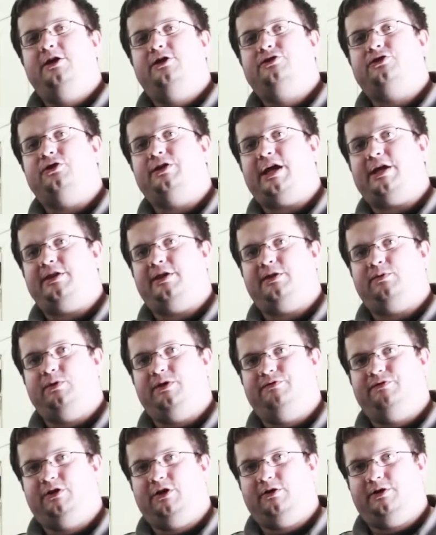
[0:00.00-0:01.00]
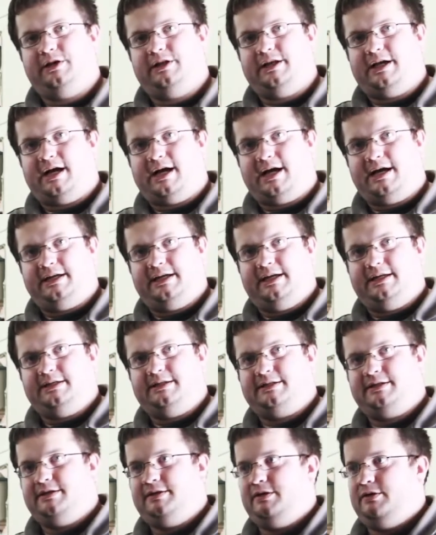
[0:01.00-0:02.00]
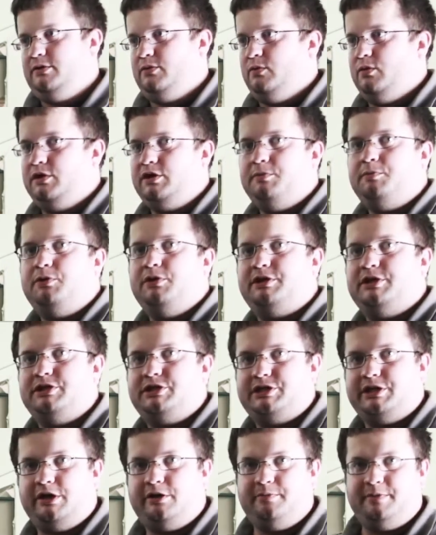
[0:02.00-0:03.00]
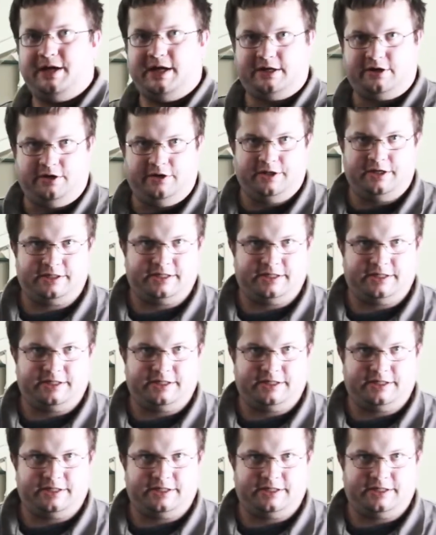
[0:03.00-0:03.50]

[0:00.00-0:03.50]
So now that we've loaded the hot ends, we're gonna put the shell back on the